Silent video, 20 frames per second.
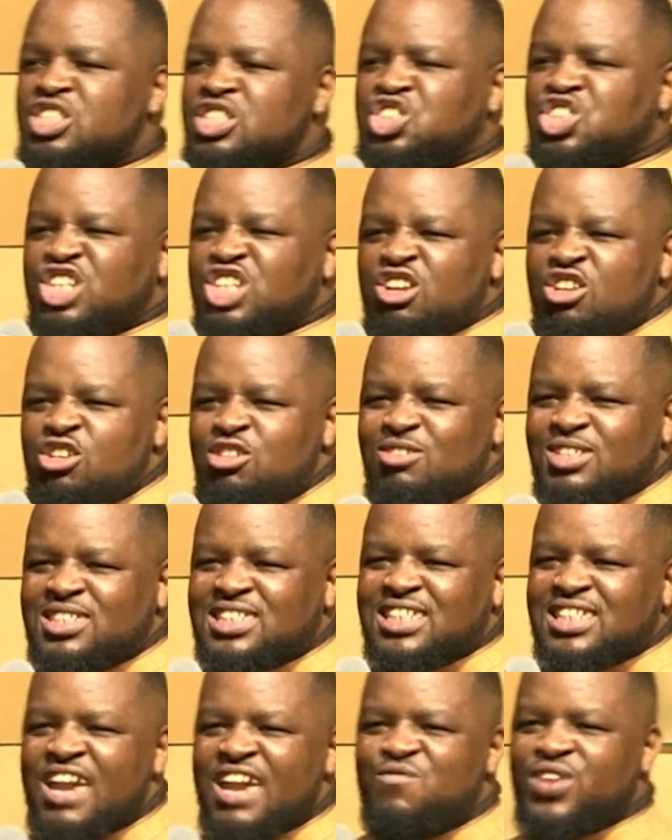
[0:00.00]
she
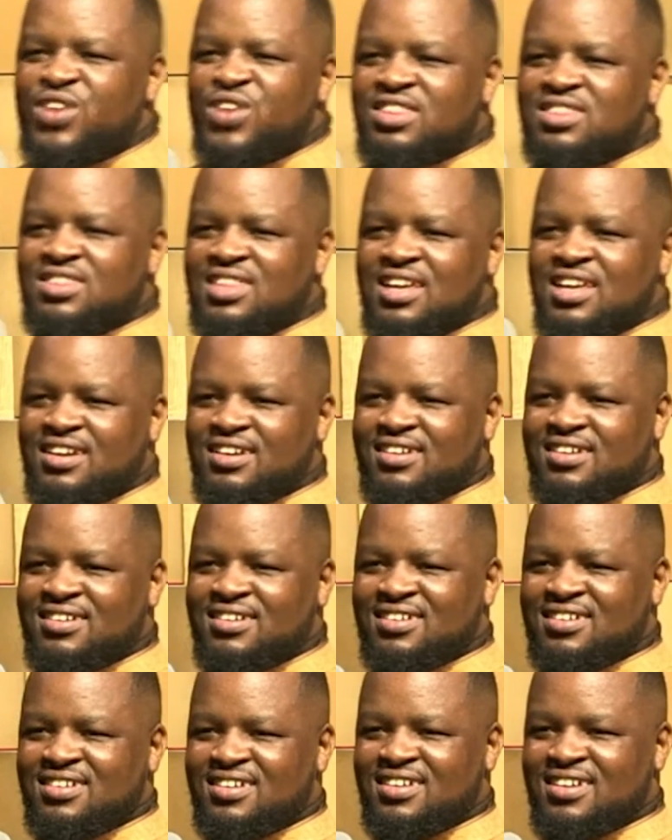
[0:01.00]
looks everything
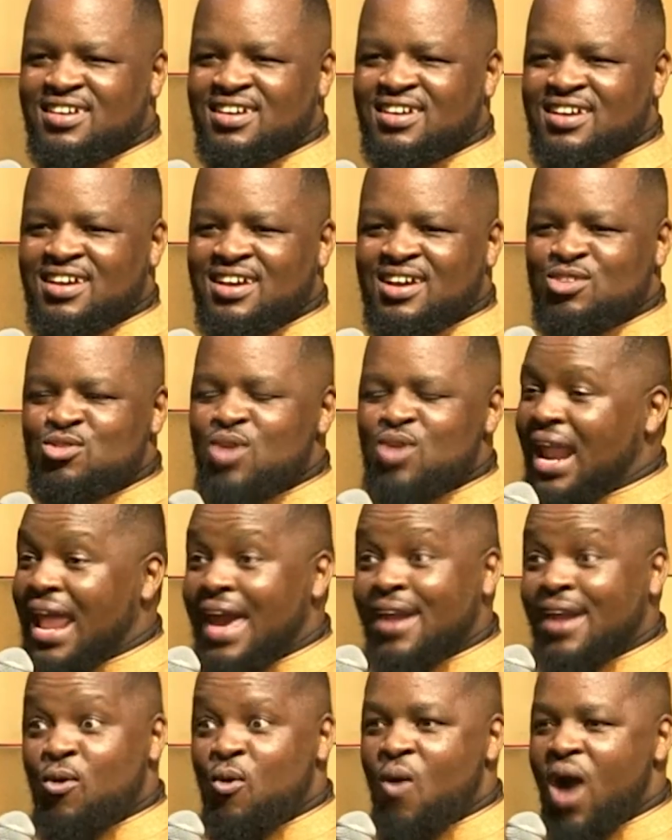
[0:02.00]
you are
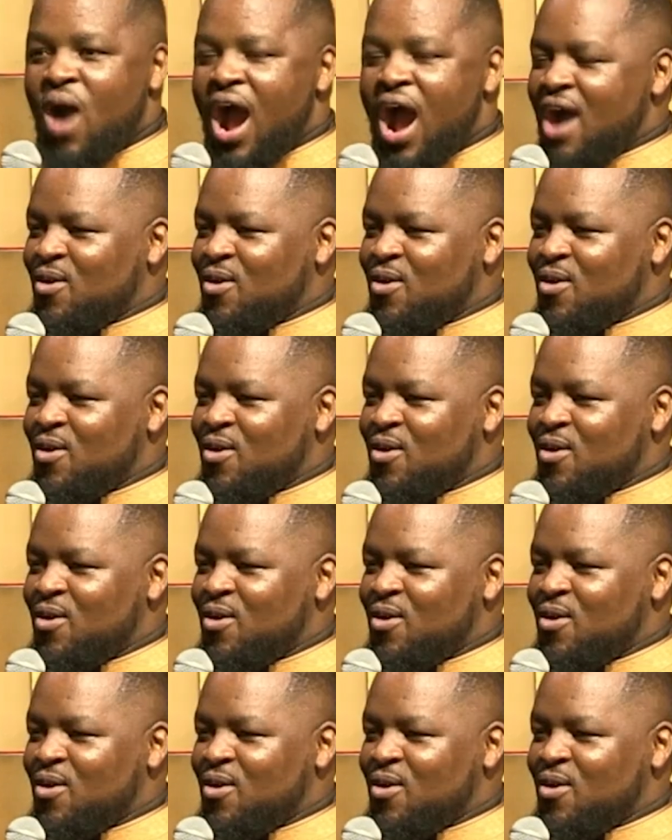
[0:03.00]
like, wow.